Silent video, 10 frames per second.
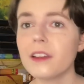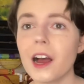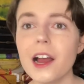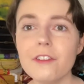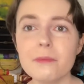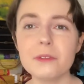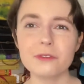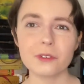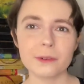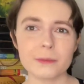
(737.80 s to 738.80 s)
I've
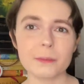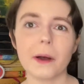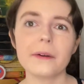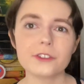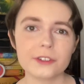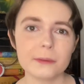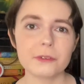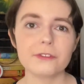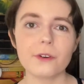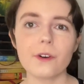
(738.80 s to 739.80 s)
performed poetry
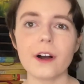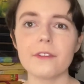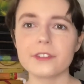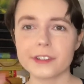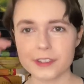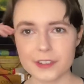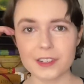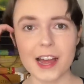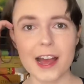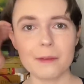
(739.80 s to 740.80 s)
before, I've done
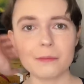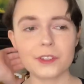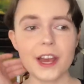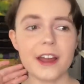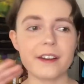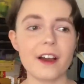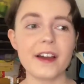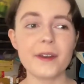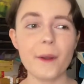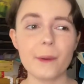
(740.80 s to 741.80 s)
slams, and
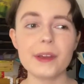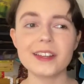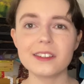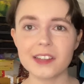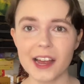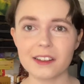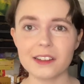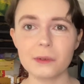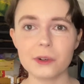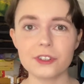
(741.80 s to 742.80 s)
I know
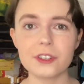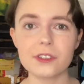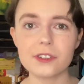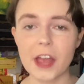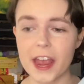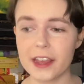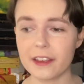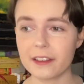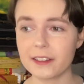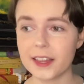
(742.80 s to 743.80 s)
exactly what she's
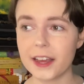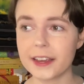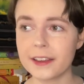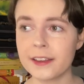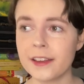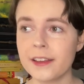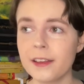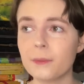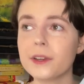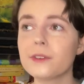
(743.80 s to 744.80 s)
saying. Like,
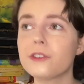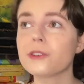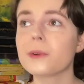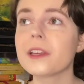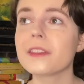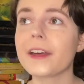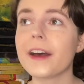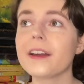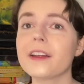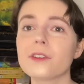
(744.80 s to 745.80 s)
when you're doing
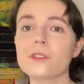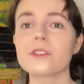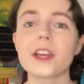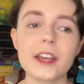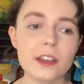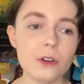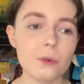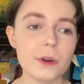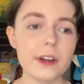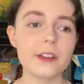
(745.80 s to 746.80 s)
that, and you're saying your
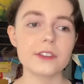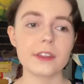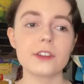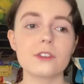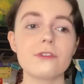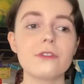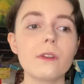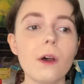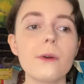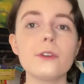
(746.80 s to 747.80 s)
words, and they just
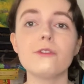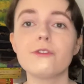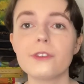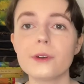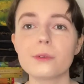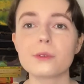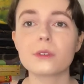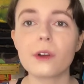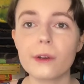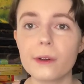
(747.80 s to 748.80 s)
flow, and you feel
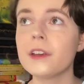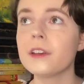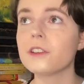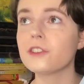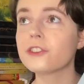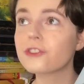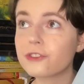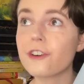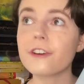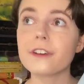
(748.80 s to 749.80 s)
so
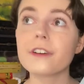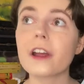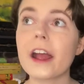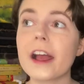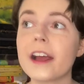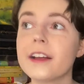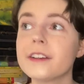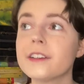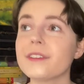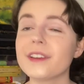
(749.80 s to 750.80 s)
strong,
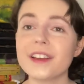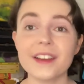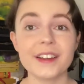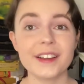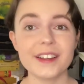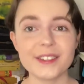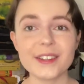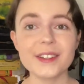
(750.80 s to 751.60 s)
and it's